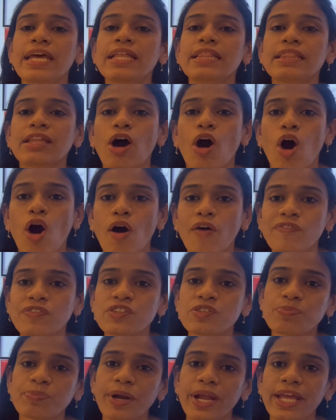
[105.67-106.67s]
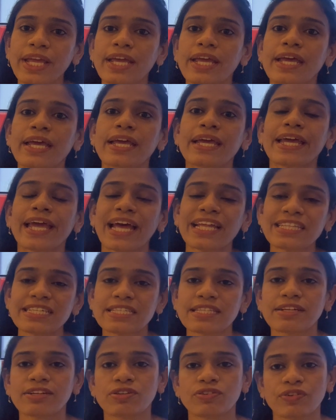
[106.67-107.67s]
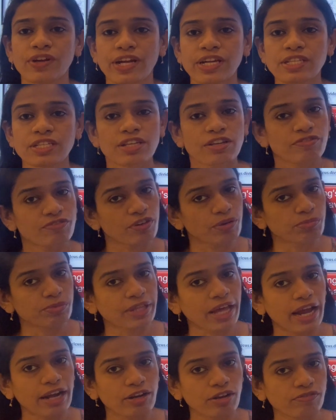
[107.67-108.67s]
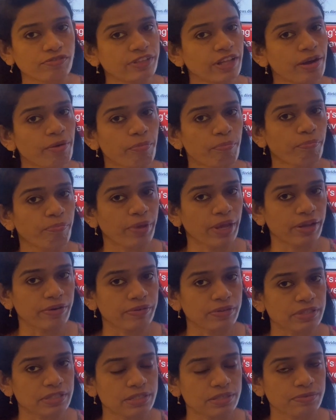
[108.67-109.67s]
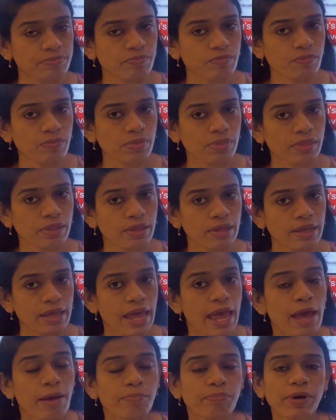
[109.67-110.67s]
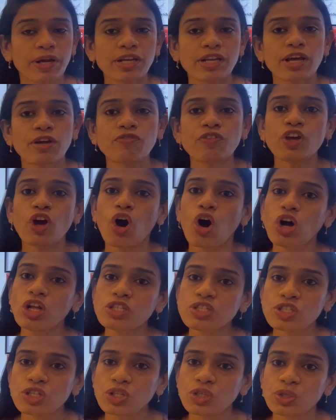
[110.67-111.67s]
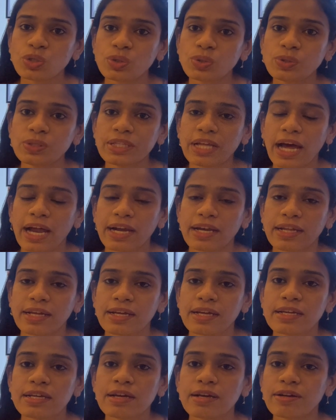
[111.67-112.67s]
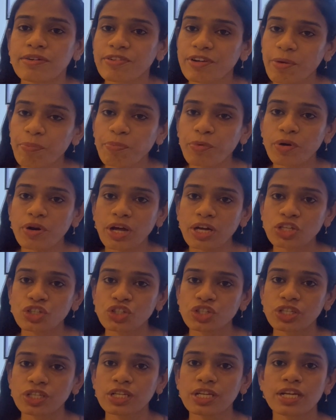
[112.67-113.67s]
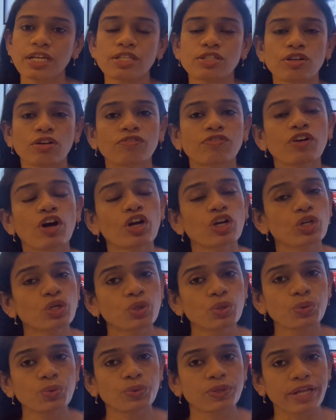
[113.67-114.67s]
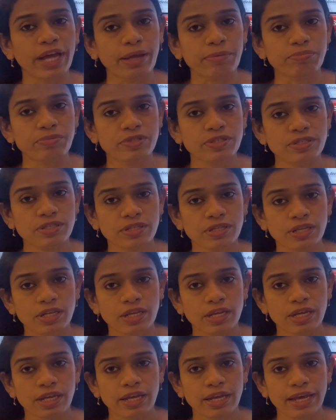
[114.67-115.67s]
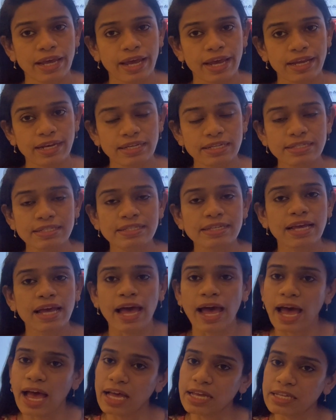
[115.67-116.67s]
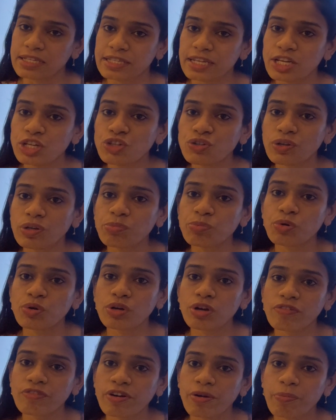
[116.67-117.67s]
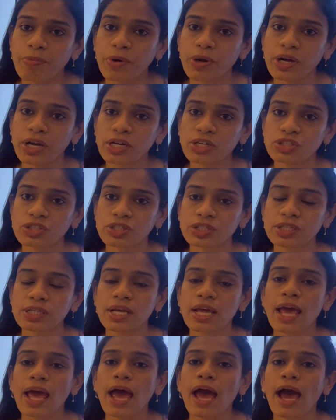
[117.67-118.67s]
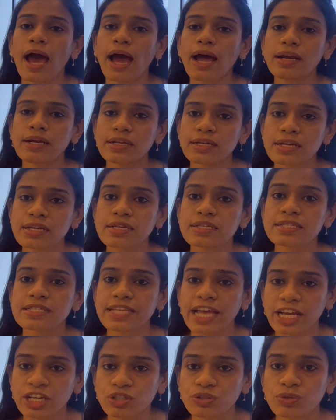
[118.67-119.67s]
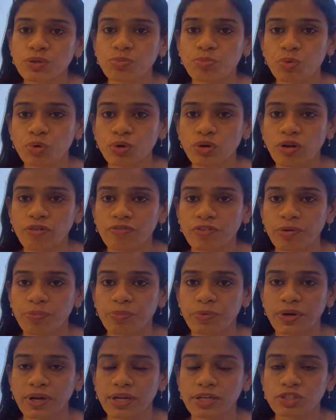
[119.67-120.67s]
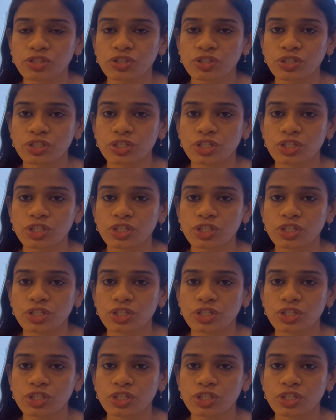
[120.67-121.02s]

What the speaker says: the offspring gets the traits from that of their parents. But we also know that reproduction is of two types. It is asexual mode of reproduction and sexual mode of reproduction.